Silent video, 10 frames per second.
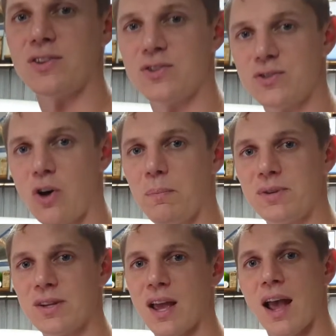stopped
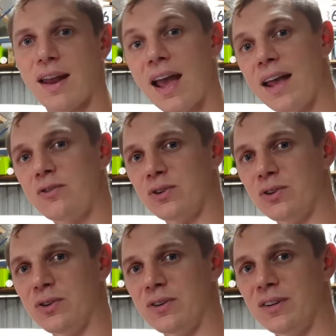and handled
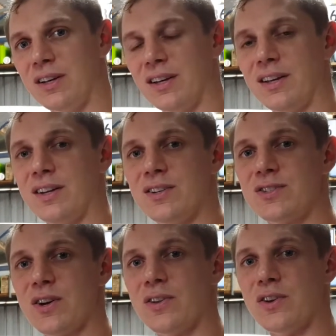good,
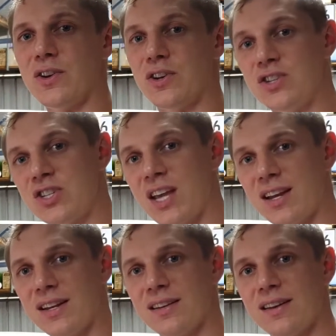so that you can just get
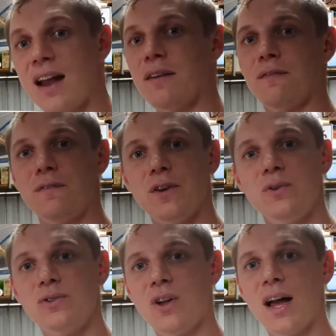in and it
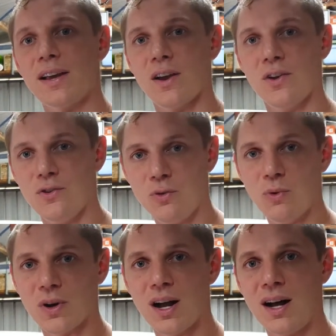feels like a
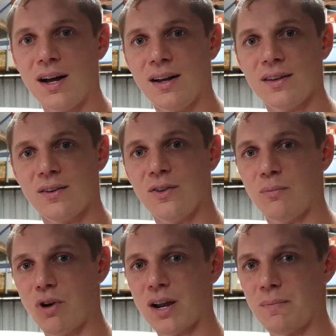normal car on the
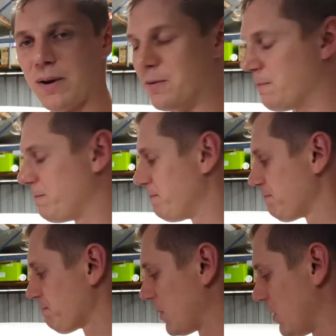brake pedal.
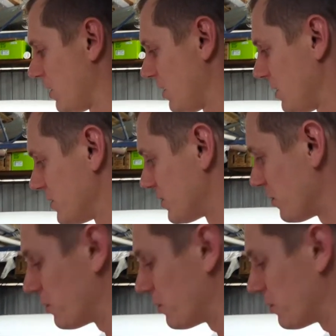So